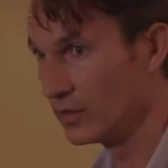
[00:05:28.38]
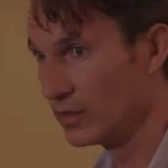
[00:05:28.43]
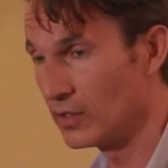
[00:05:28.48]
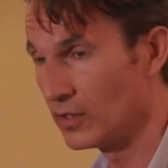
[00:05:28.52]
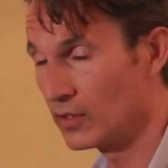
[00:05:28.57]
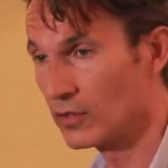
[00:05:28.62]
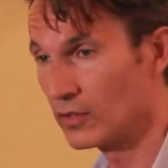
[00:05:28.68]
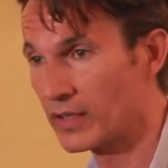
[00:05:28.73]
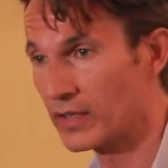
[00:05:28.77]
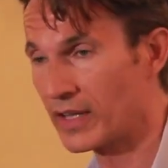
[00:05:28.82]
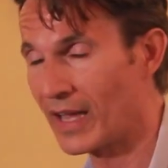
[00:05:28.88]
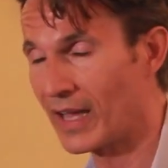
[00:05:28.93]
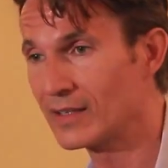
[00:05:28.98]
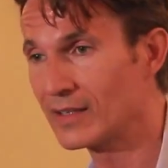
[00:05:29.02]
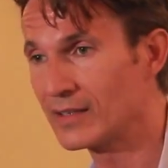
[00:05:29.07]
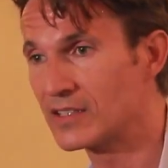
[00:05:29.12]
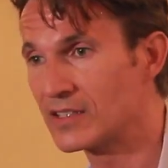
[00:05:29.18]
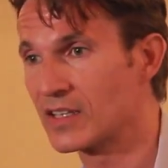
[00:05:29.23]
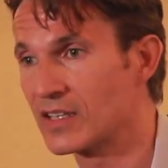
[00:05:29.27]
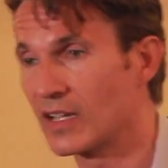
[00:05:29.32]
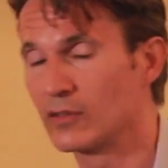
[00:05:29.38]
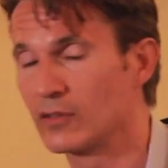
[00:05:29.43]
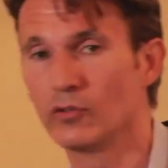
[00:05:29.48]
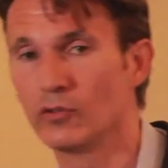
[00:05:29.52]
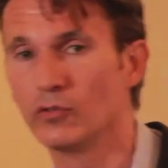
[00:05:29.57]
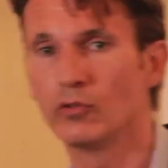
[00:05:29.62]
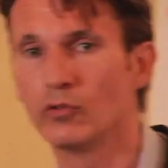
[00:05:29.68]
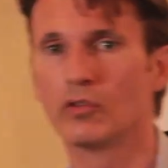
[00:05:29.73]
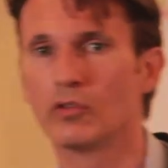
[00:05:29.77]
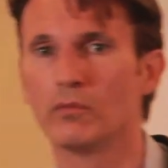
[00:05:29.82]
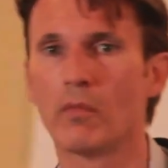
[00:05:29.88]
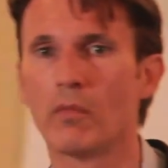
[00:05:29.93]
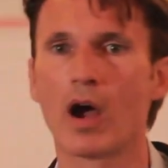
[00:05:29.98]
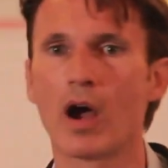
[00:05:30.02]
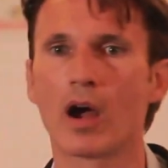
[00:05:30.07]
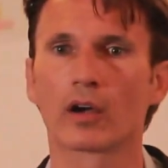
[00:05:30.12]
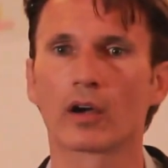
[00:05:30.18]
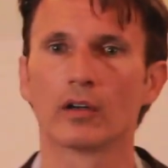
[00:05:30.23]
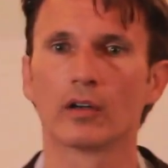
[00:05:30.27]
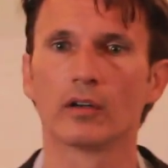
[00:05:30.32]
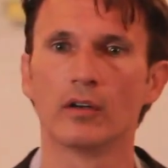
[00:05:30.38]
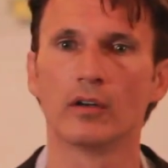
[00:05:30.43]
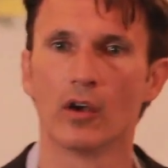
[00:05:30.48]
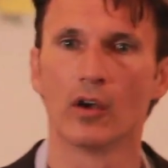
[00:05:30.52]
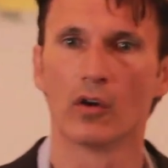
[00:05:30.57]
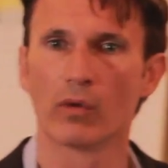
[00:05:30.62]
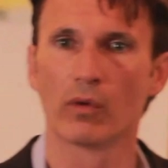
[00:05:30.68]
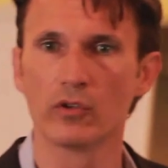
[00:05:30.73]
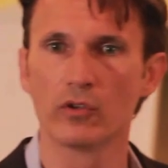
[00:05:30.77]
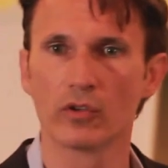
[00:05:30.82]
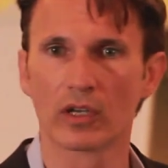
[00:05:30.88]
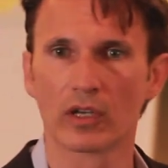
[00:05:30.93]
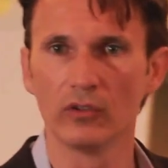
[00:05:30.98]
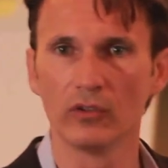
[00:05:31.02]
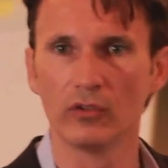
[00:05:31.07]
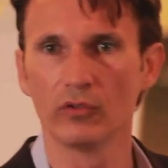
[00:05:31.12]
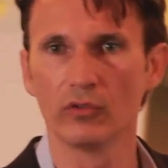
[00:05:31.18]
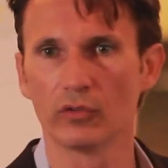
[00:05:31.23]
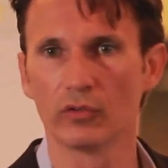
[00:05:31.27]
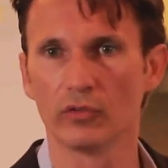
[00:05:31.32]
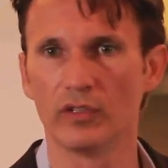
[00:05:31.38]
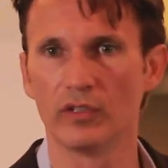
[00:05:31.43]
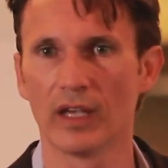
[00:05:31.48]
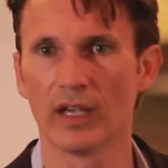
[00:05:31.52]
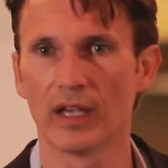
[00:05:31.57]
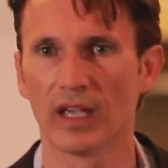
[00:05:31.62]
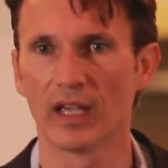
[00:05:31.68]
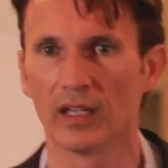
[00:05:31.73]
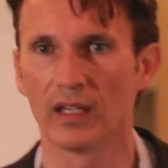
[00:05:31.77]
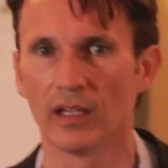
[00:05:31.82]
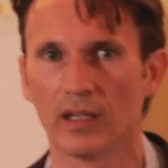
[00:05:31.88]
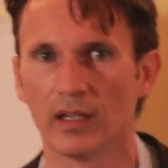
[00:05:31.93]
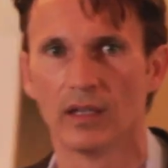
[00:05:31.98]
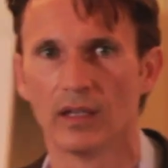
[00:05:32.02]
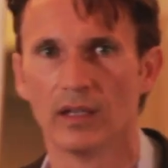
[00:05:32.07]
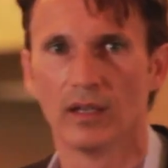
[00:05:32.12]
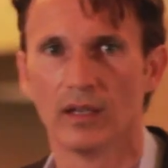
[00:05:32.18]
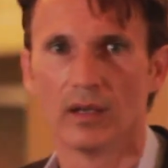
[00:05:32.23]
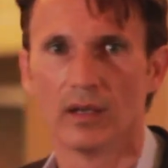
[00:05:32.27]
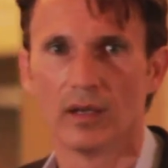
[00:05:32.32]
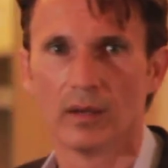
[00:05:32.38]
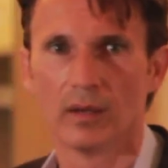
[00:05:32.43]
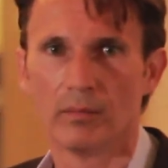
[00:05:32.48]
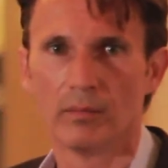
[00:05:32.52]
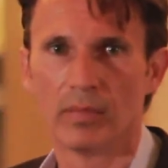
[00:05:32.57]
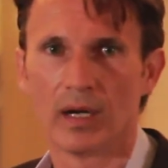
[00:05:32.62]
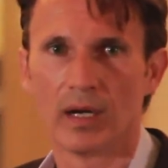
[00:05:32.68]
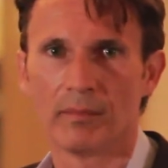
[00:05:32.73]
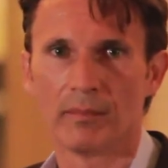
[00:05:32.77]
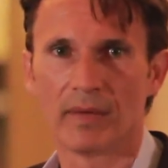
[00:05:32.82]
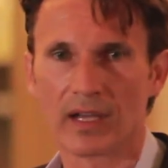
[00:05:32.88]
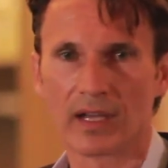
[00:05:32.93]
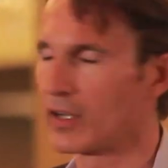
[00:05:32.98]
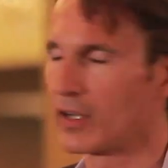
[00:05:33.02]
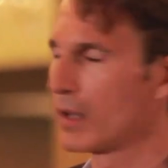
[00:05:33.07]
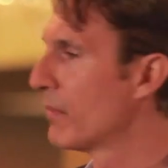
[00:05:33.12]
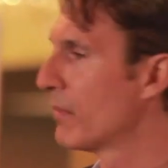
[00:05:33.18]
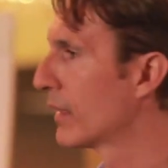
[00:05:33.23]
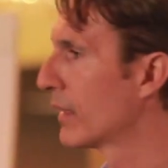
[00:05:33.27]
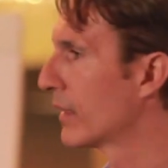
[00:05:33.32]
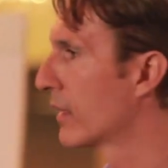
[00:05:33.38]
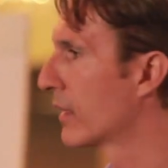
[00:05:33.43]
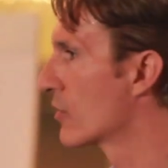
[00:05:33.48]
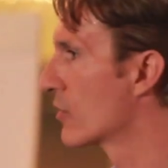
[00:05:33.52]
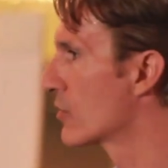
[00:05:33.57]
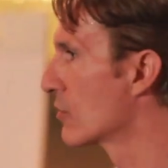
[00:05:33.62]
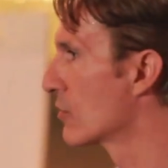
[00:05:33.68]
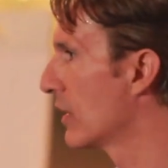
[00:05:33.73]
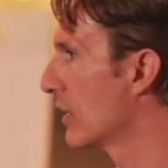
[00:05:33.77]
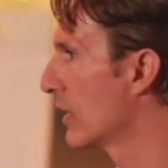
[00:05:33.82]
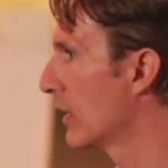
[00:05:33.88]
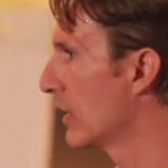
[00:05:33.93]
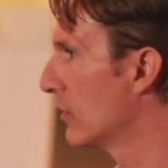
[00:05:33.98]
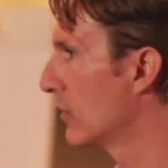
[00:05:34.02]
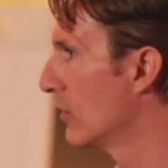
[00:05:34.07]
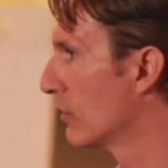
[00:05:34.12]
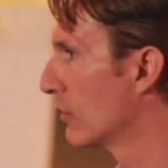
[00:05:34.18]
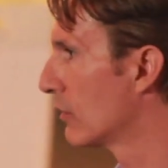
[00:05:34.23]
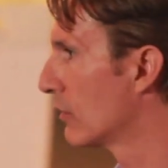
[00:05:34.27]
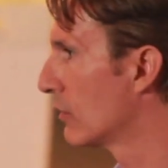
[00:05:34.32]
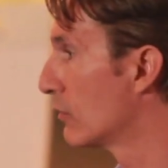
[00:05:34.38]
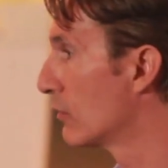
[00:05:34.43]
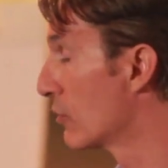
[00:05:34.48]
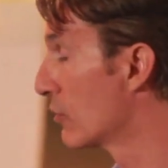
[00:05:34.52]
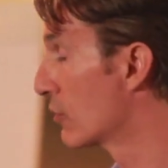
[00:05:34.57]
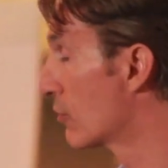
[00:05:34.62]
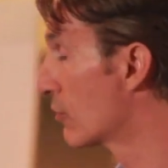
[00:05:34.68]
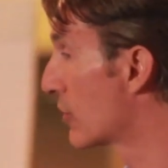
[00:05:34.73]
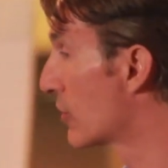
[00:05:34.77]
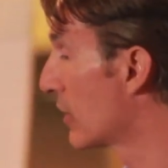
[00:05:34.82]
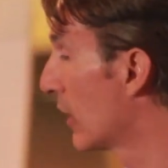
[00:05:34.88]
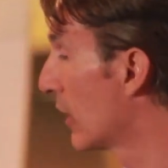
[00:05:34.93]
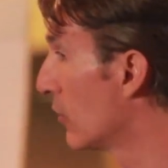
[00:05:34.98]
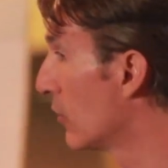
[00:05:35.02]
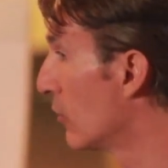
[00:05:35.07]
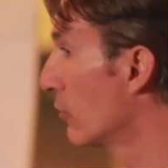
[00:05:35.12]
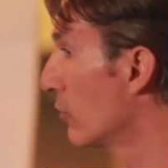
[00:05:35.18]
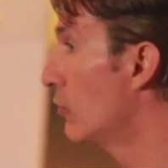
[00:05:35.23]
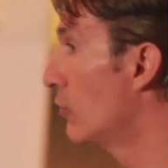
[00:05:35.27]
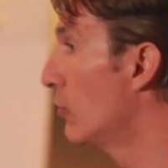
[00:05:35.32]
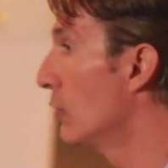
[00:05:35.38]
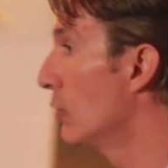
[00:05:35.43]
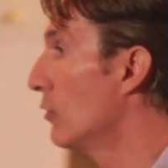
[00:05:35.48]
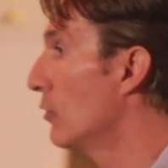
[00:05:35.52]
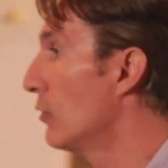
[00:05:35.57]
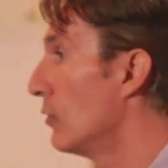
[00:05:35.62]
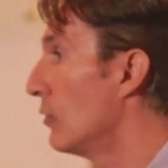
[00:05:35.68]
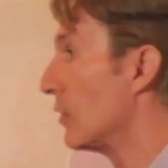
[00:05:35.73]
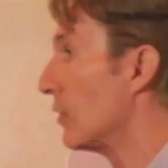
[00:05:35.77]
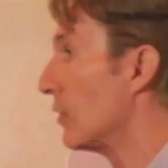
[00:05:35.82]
You know, Kennedy said, don't do tomorrow what you can do today. But my grandmother used to, day, used to say, don't do